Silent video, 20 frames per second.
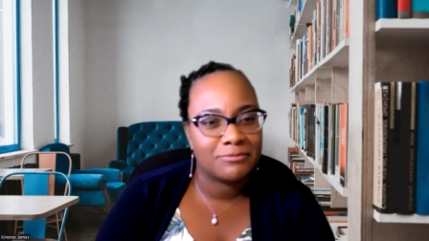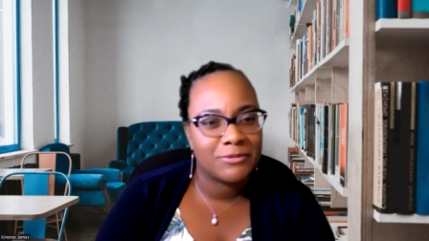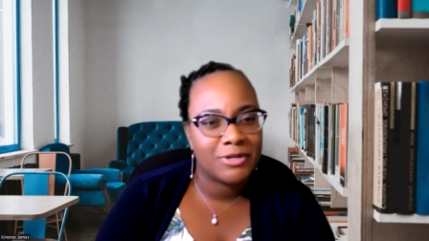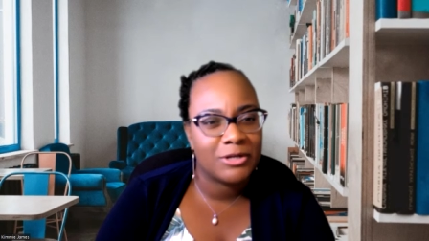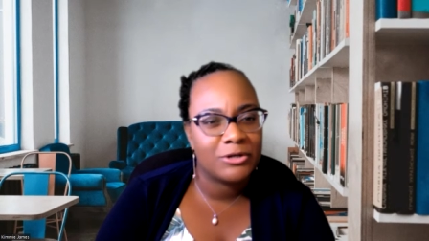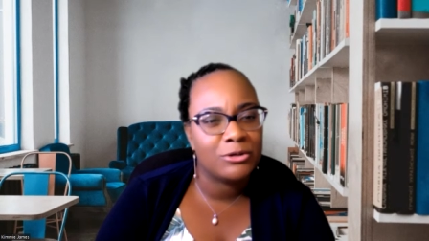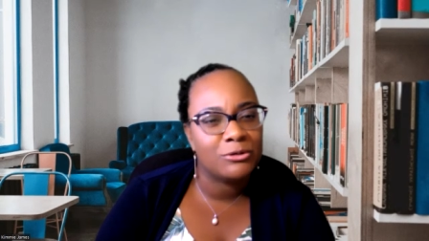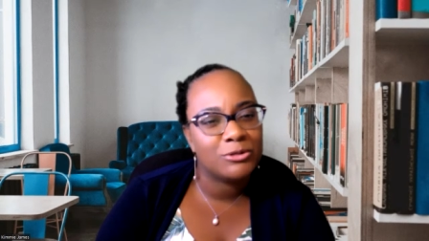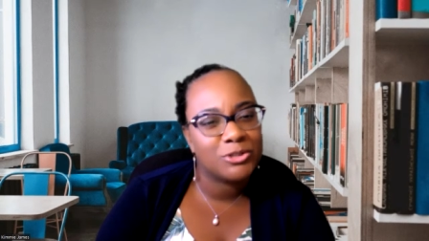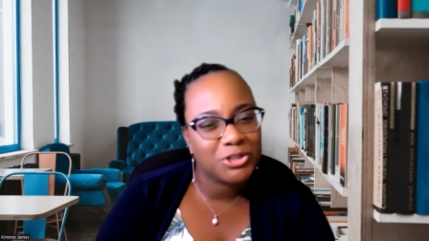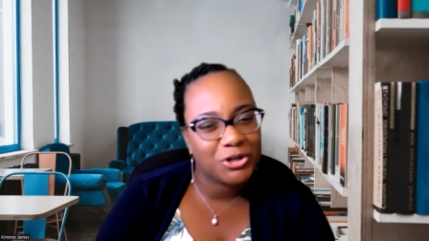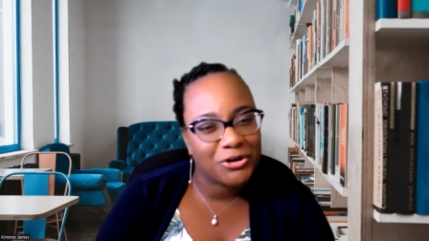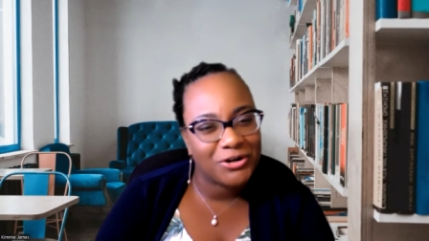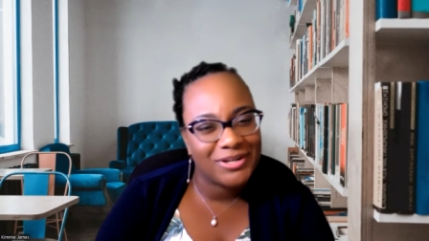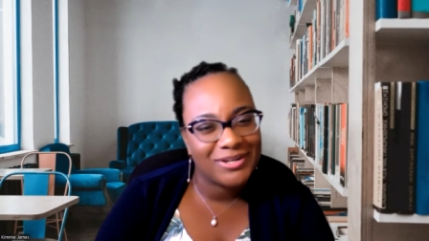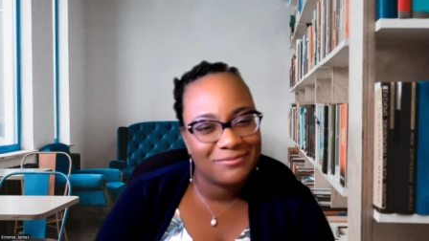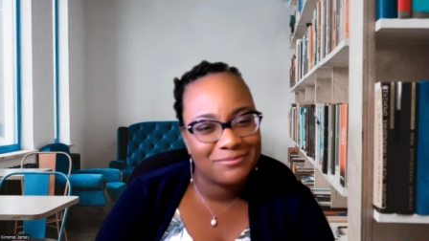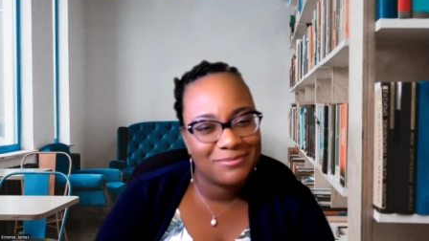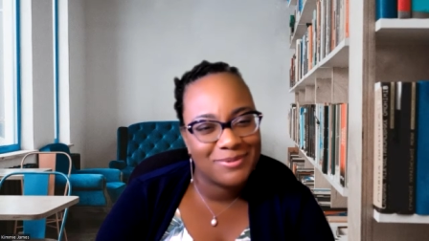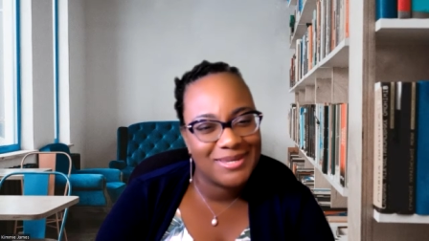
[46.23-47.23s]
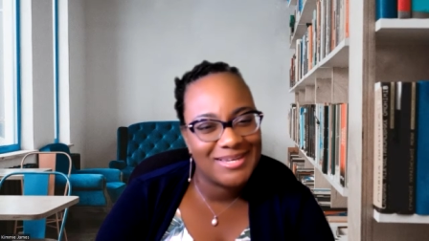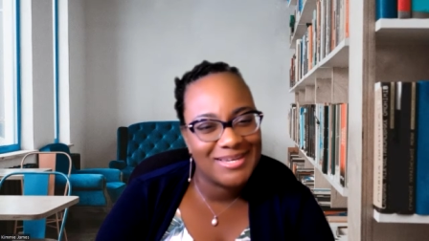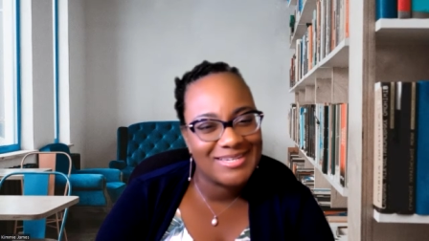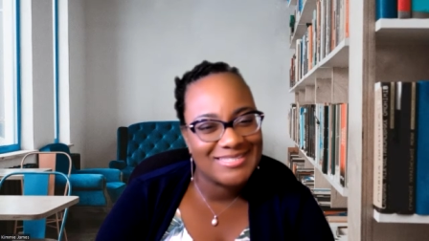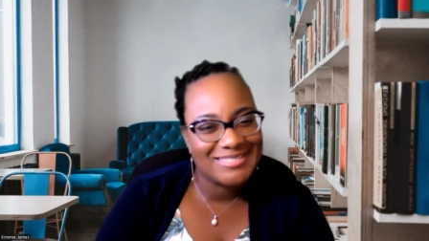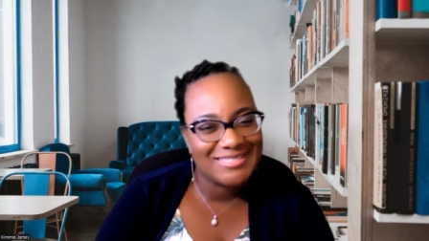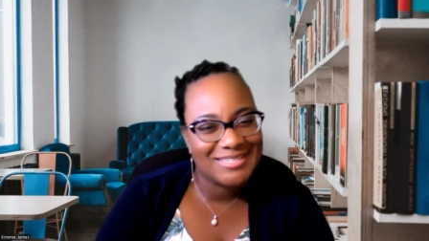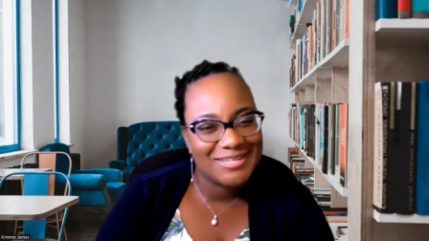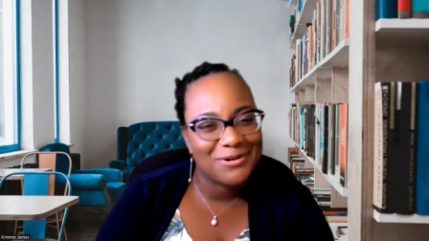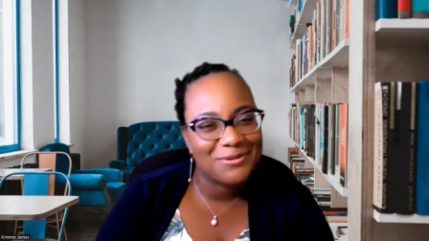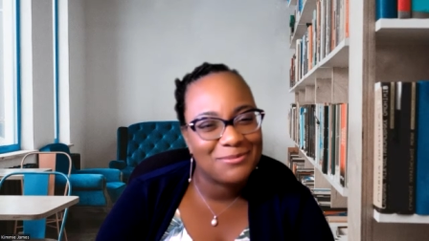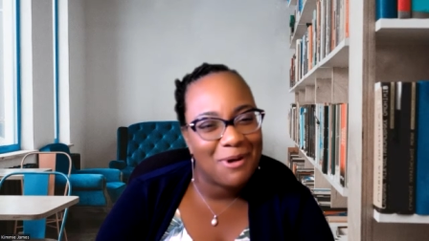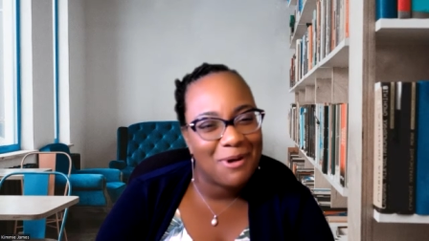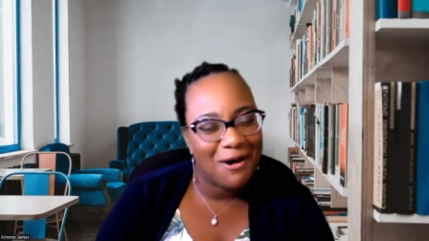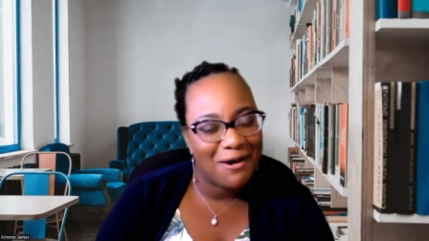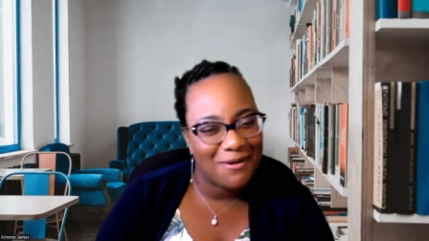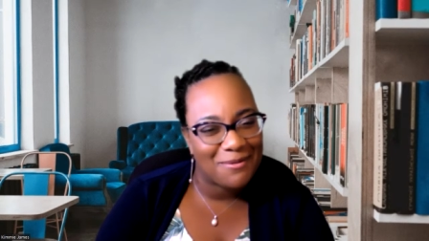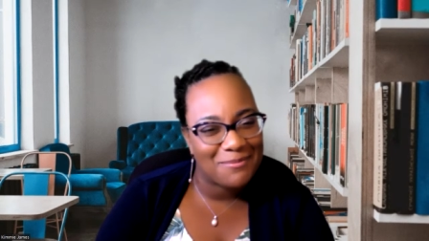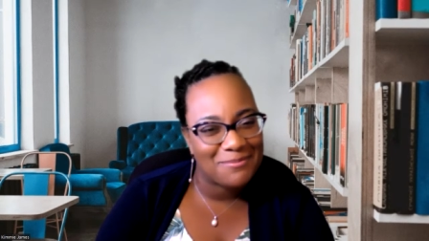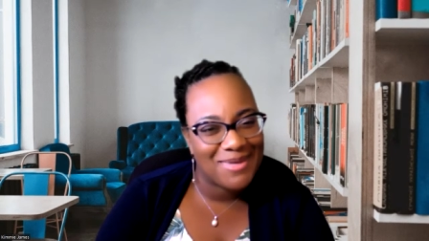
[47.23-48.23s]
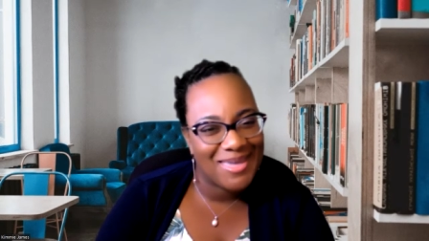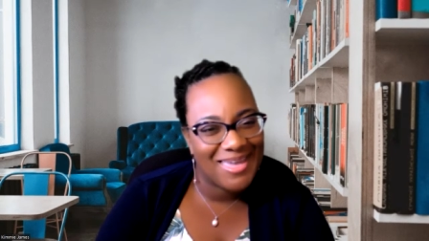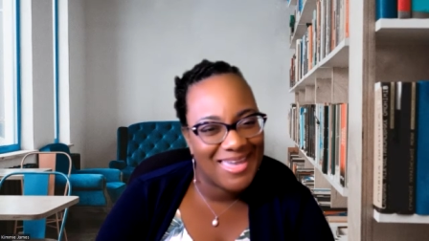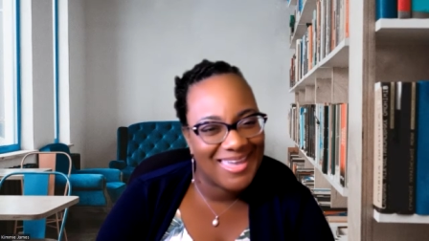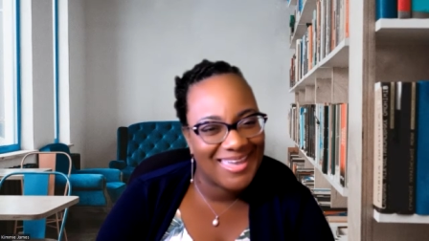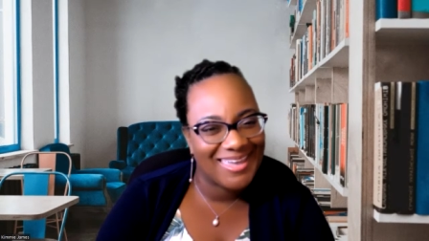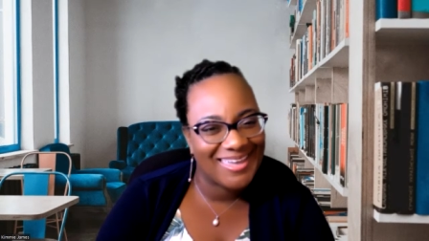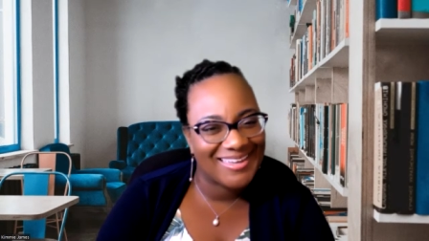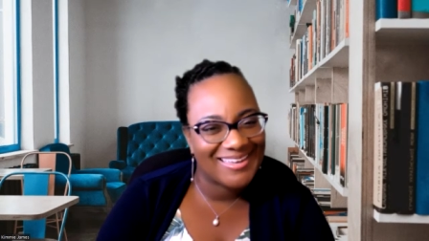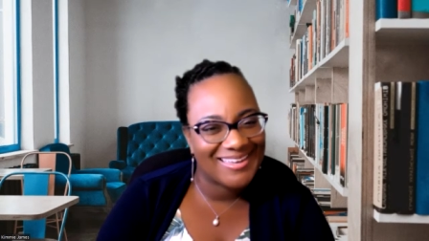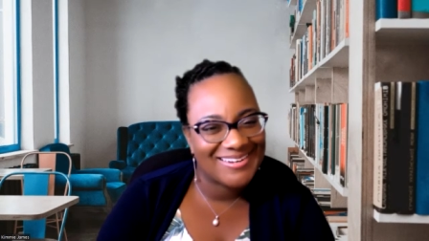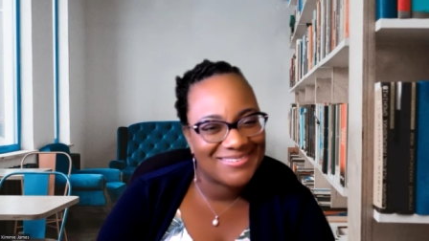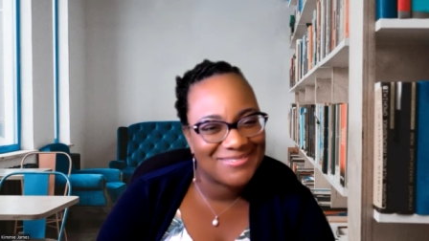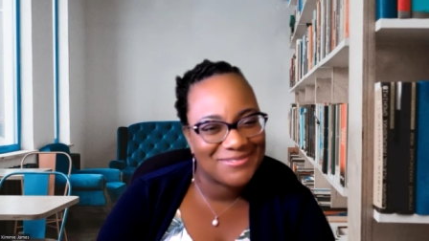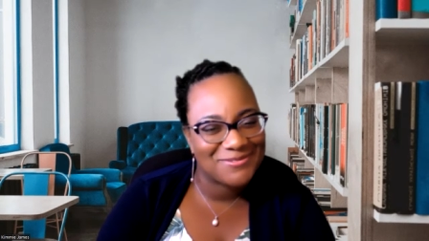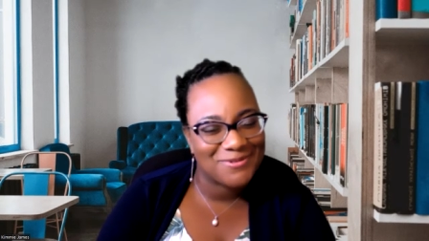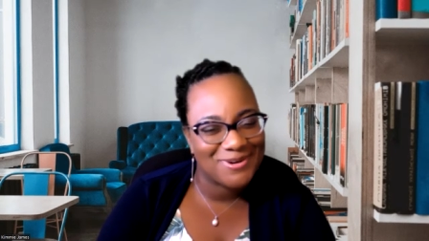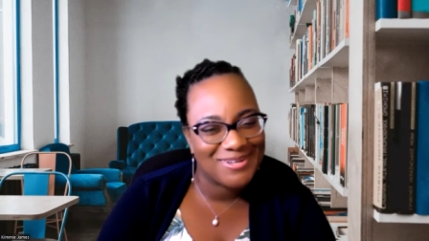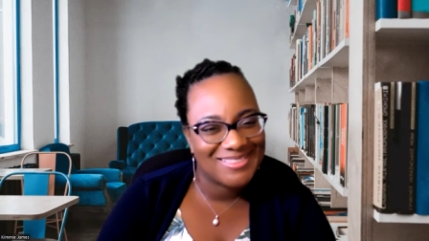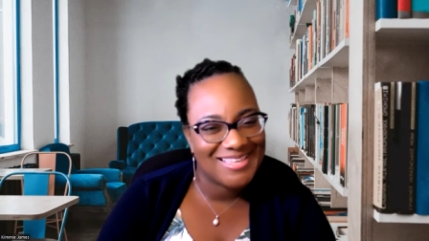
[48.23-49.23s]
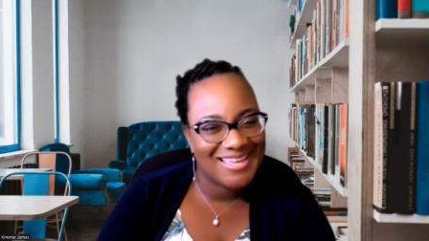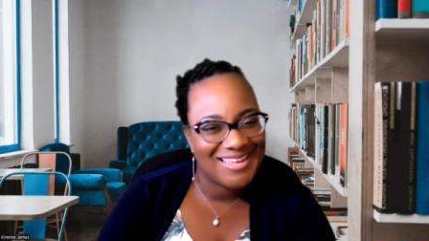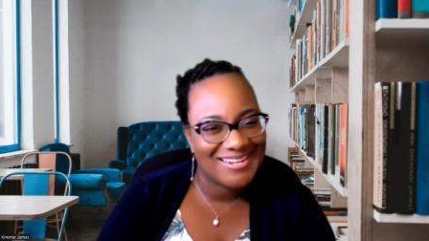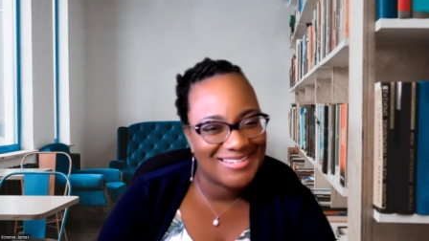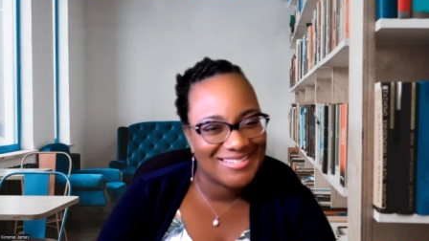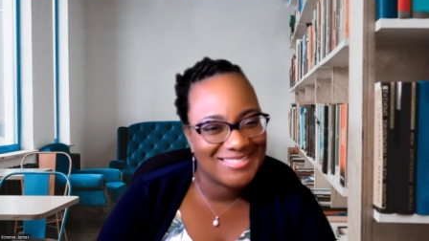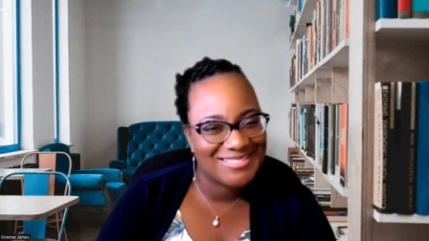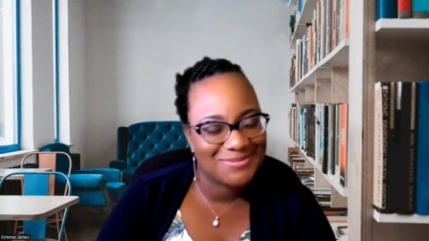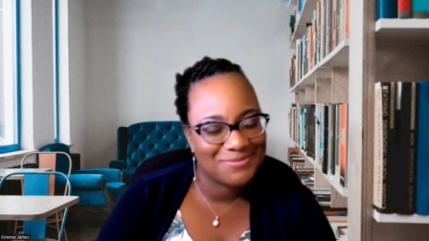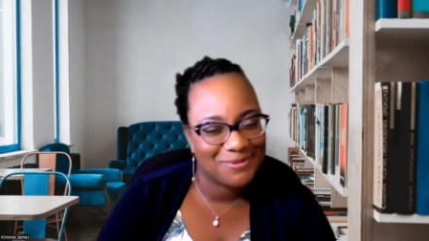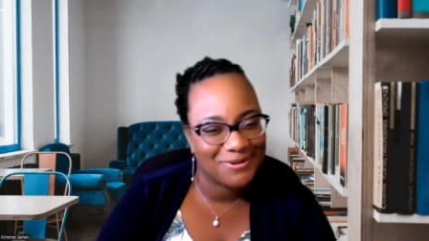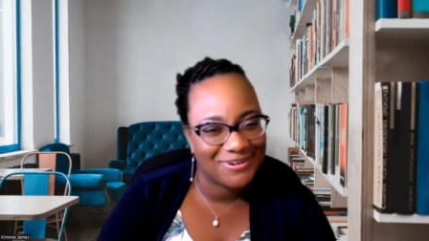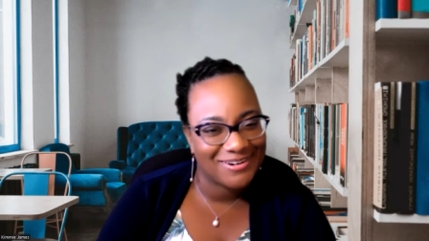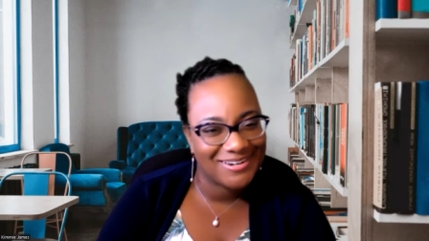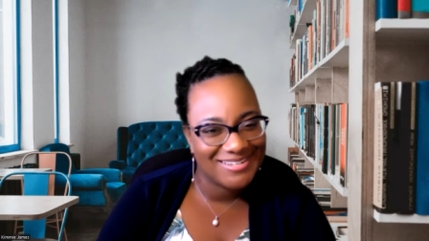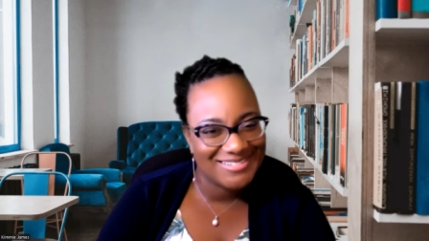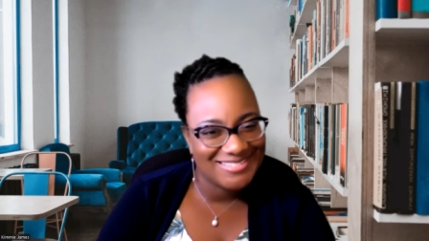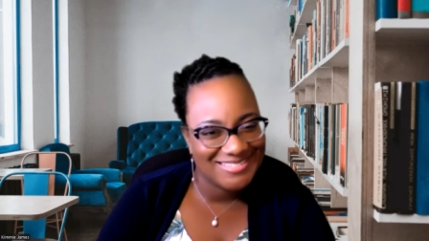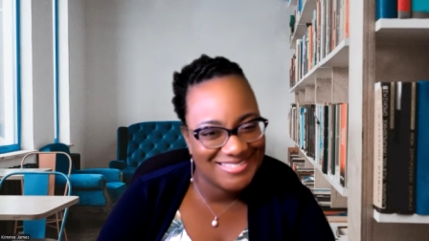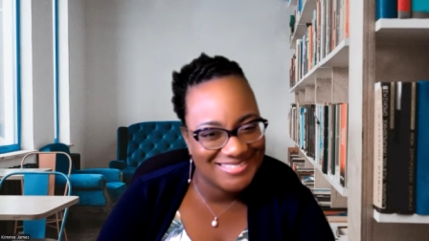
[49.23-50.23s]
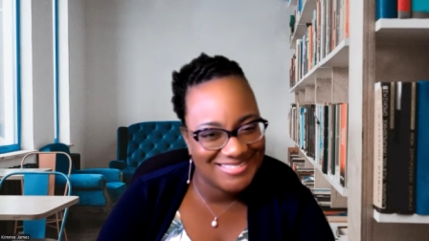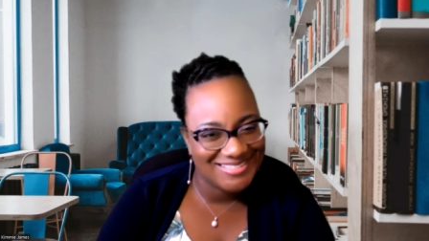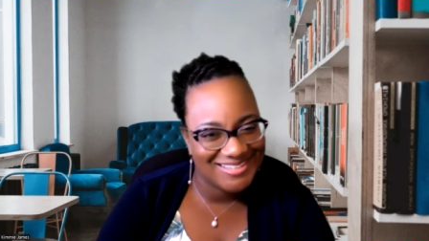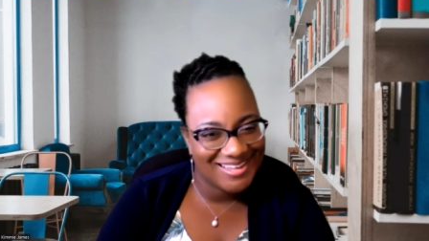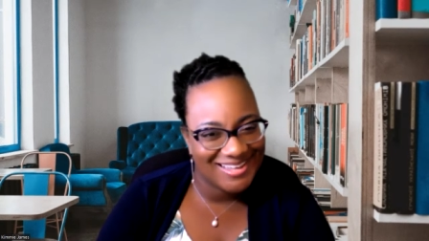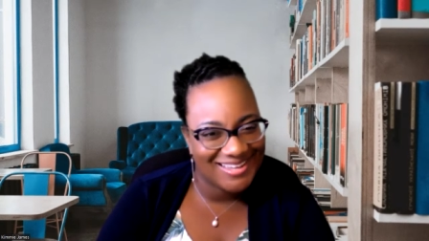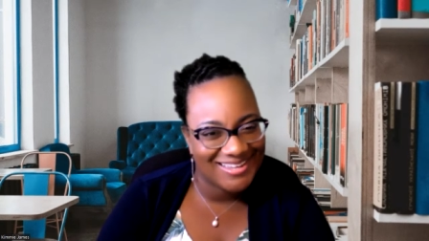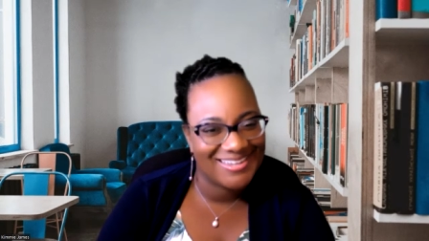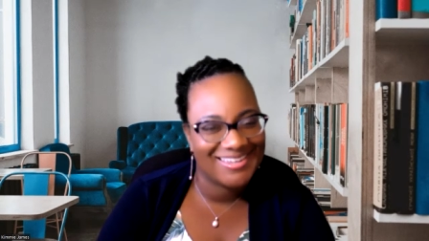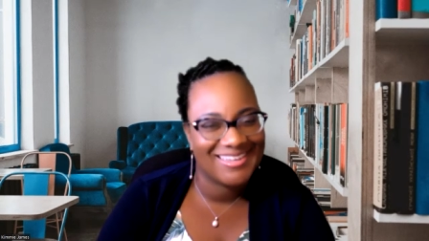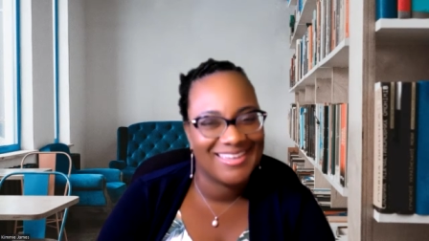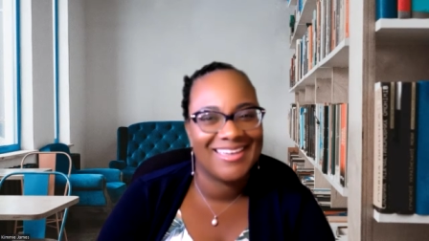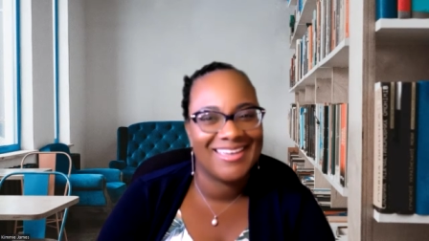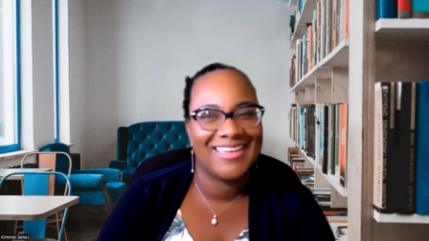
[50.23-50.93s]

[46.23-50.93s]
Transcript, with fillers: new journey of being a single mom and what that experience is like.